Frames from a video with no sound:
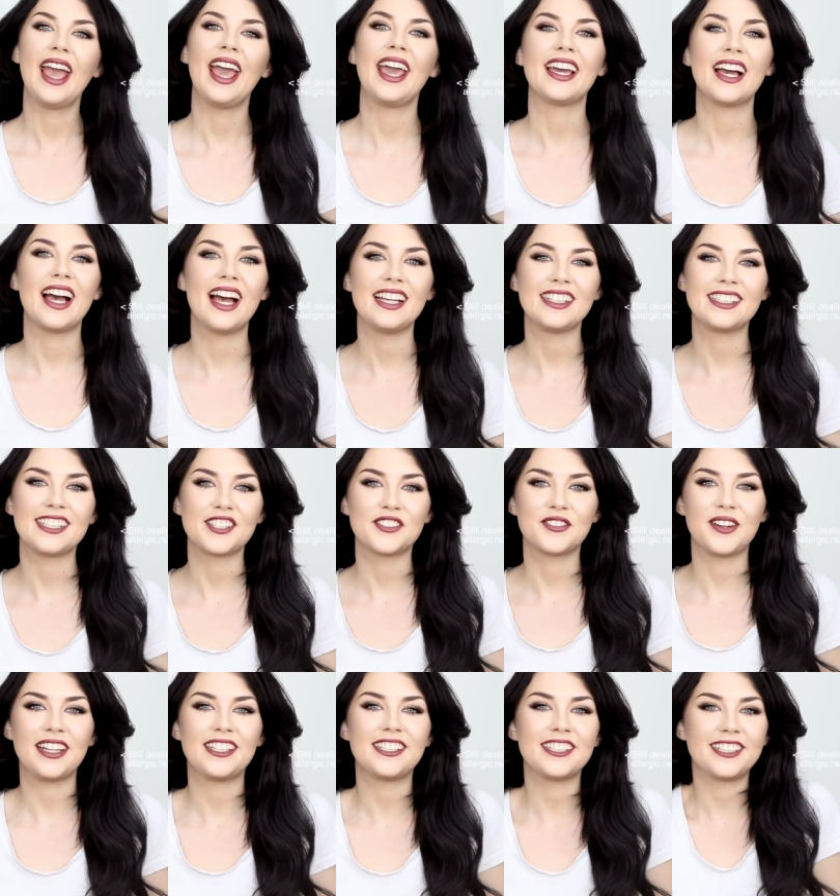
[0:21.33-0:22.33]
Hey guys, it's
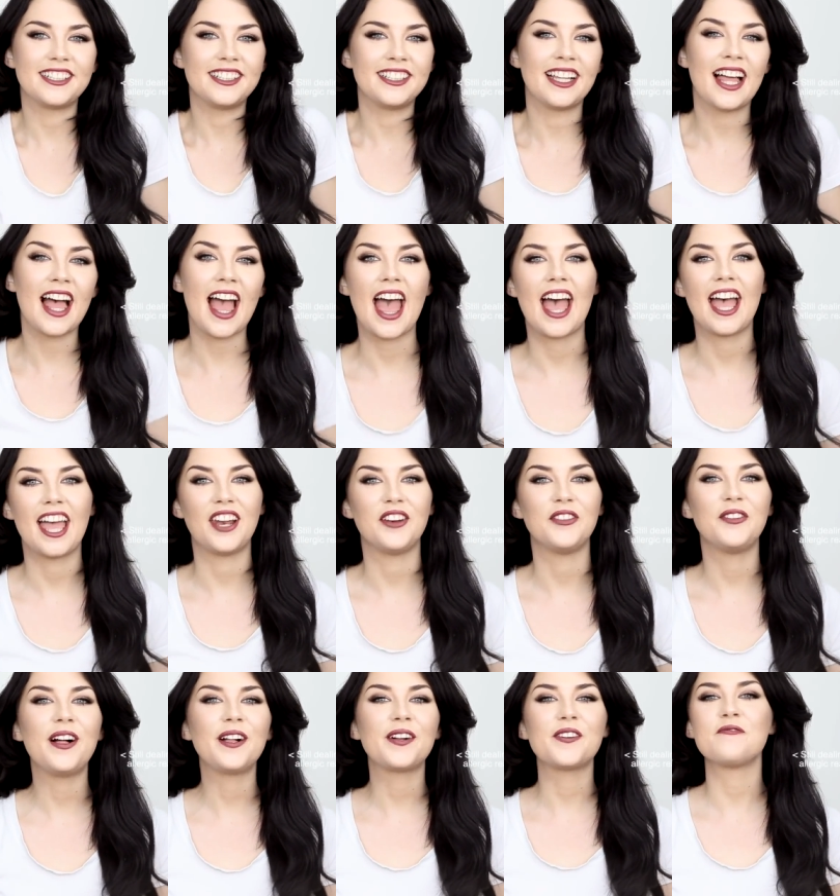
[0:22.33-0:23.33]
Rachel, and
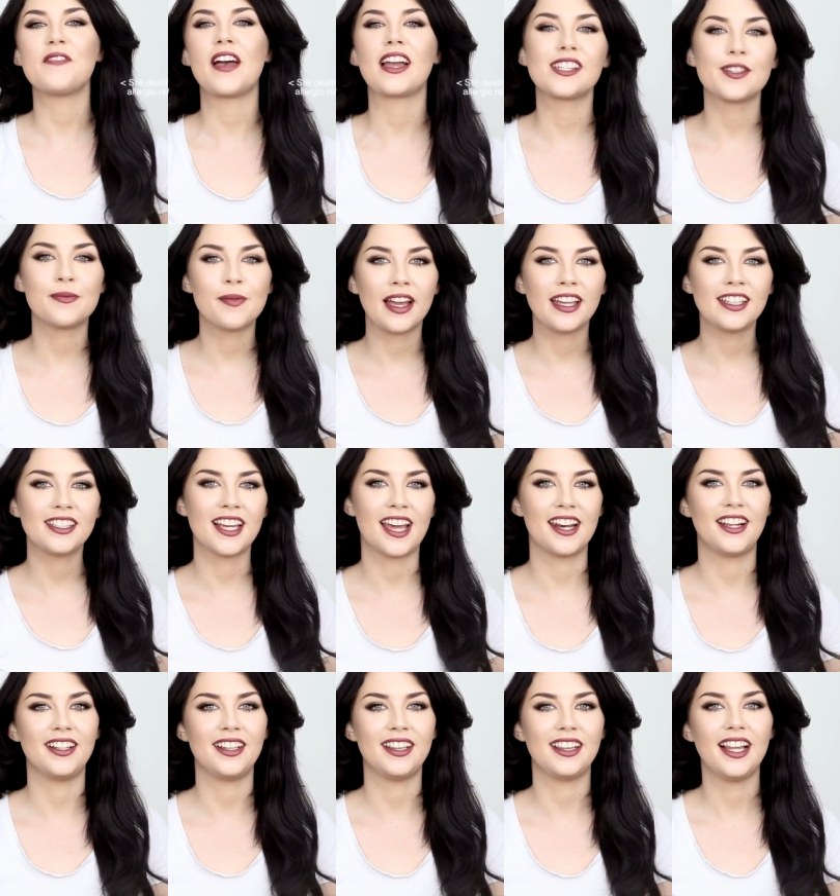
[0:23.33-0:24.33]
welcome back to my
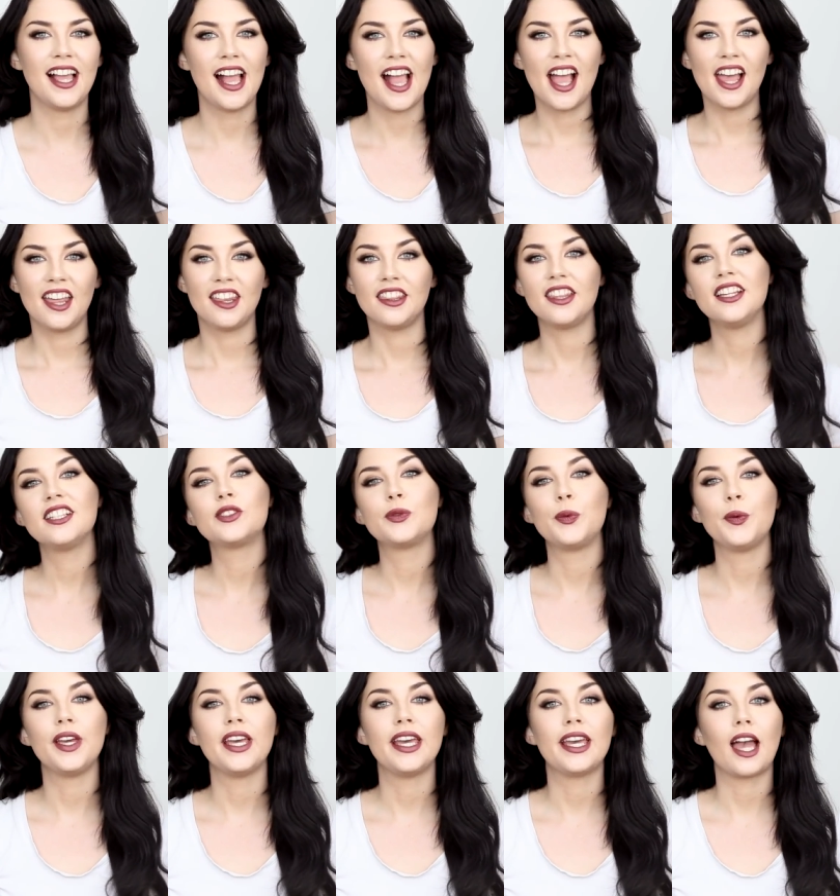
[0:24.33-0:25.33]
channel. This
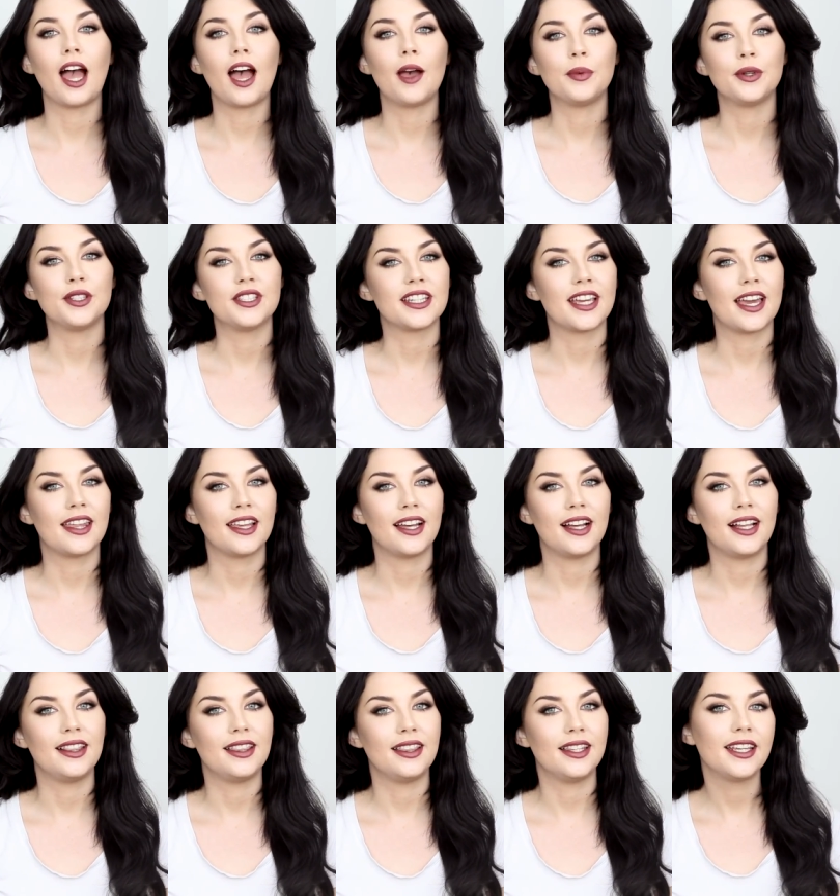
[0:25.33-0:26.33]
week I put together
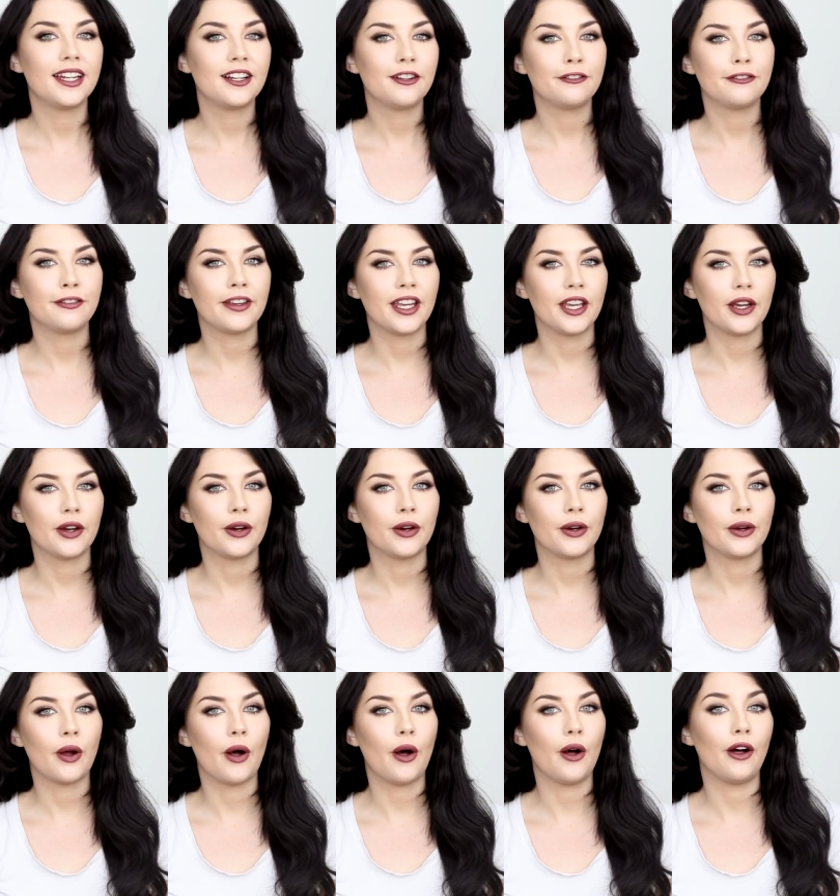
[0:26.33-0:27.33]
a little video
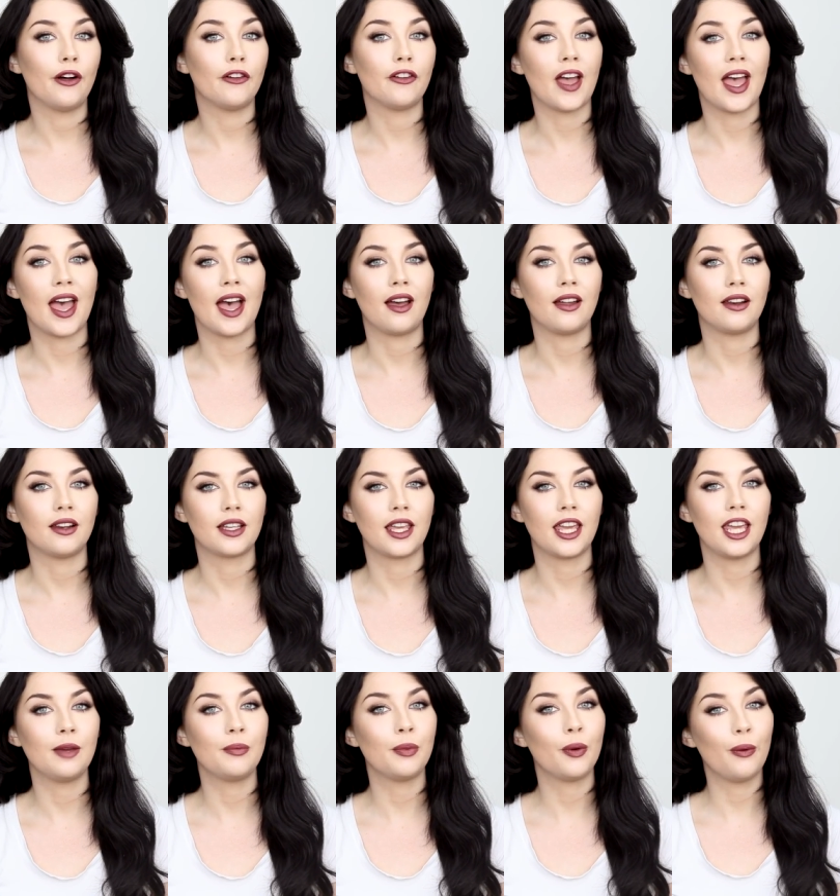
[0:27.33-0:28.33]
of how to
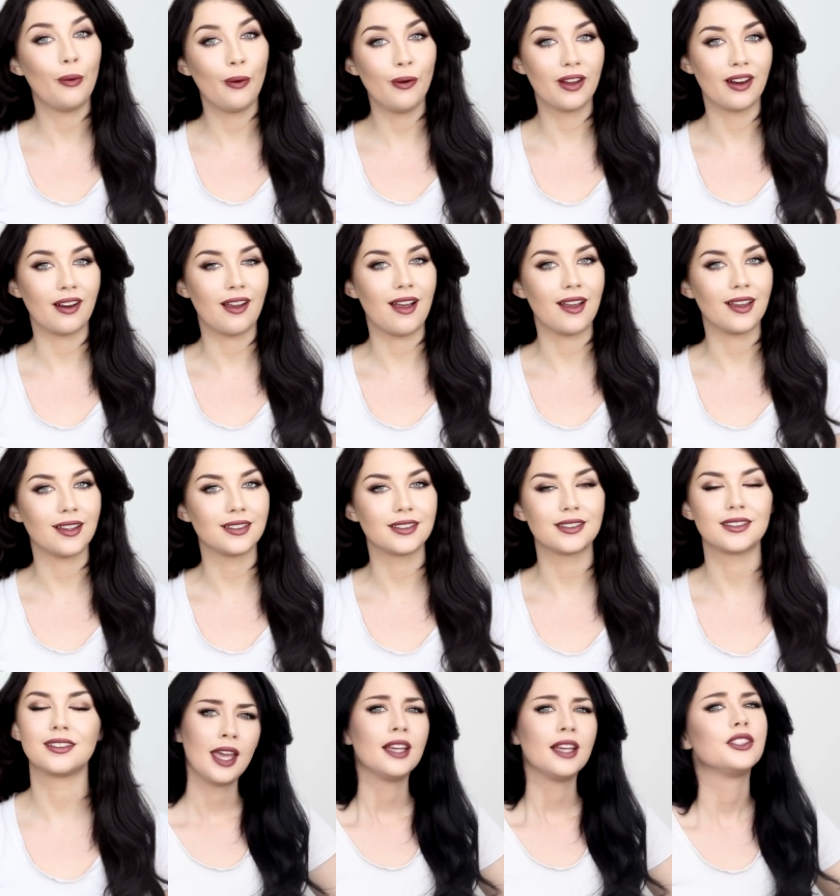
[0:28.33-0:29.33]
keep
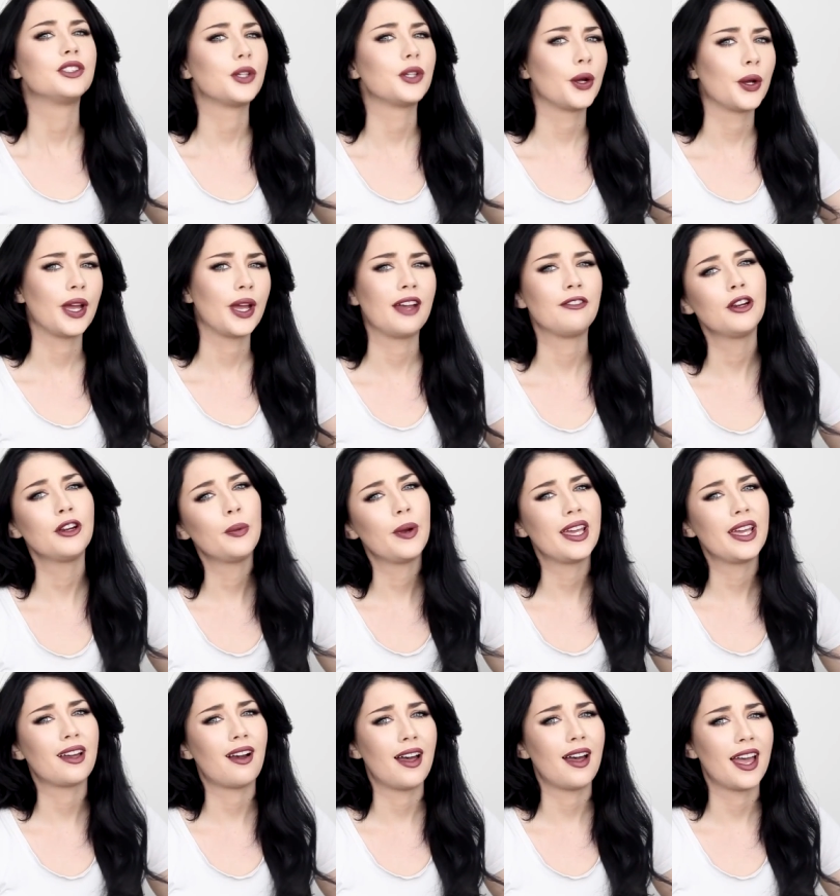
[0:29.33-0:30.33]
organized. So every
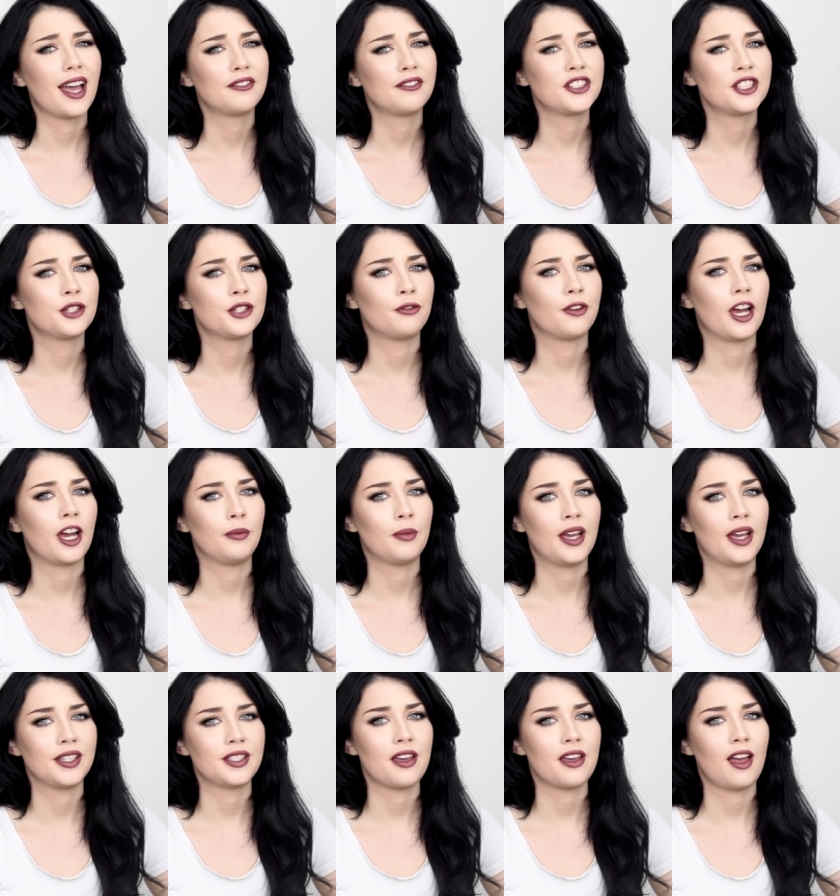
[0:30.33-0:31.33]
week I have to divide
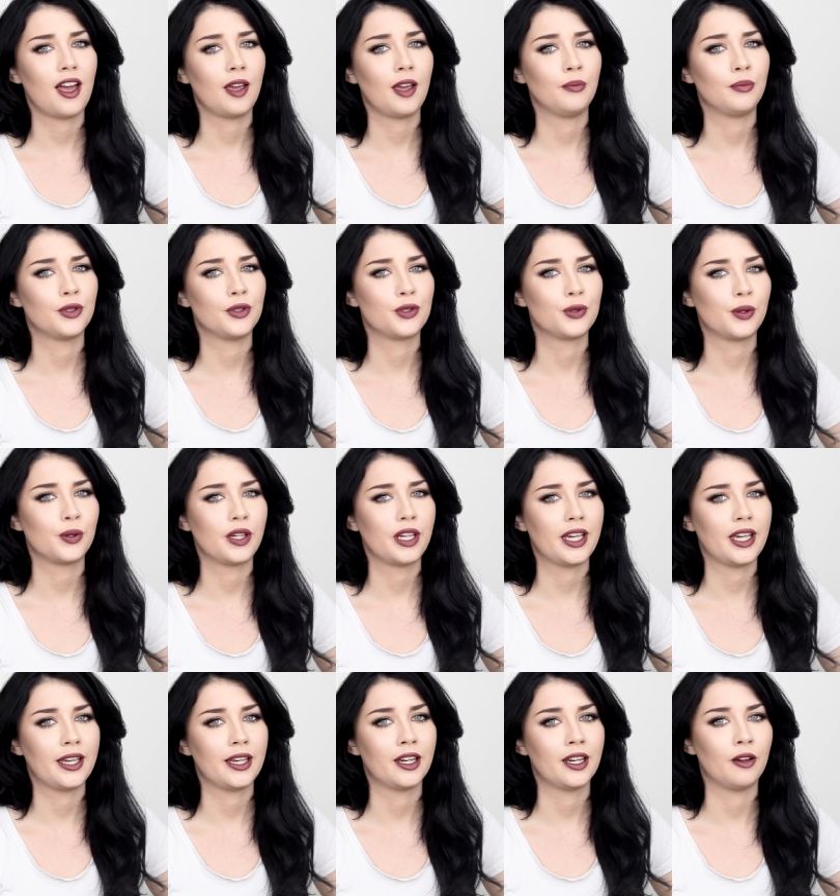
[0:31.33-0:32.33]
my time
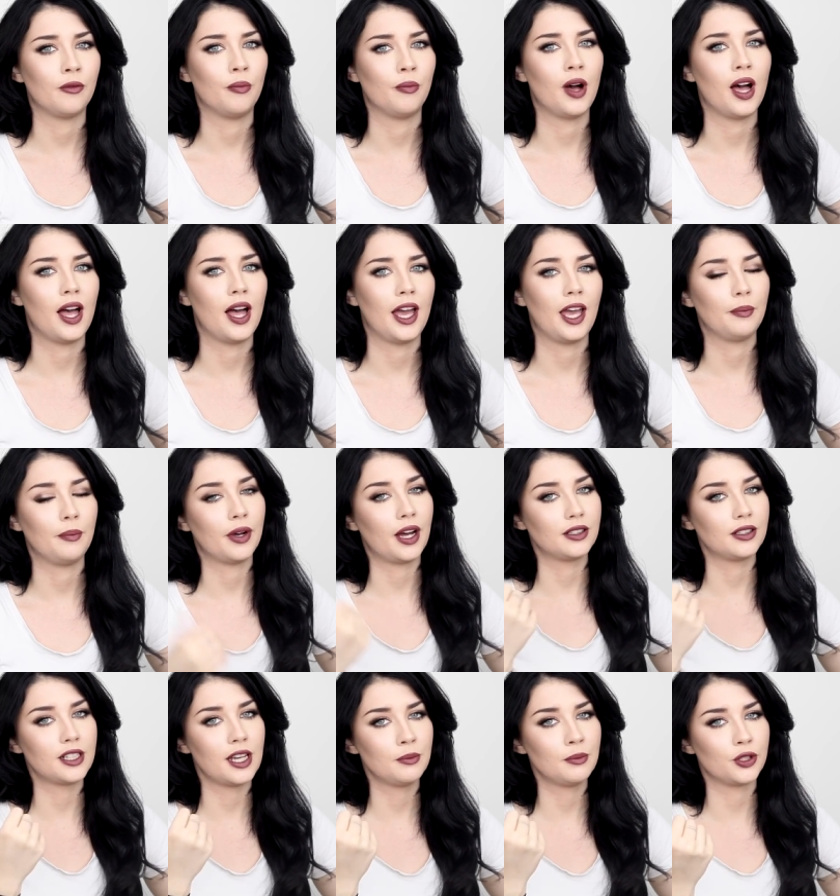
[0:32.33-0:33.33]
between my
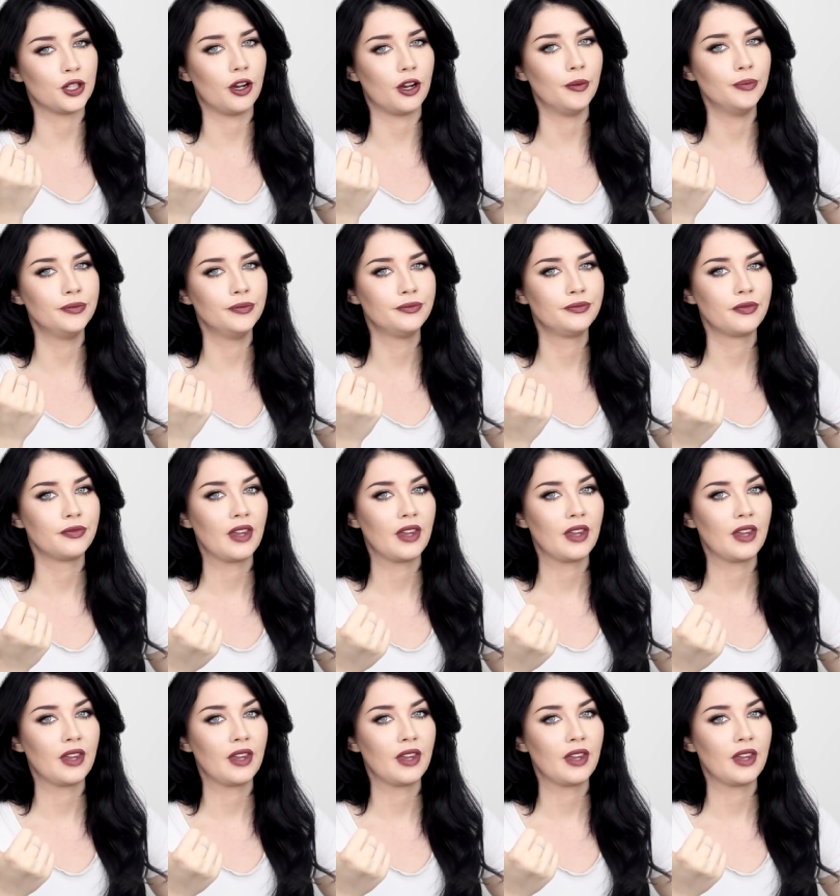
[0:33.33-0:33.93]
part-time job,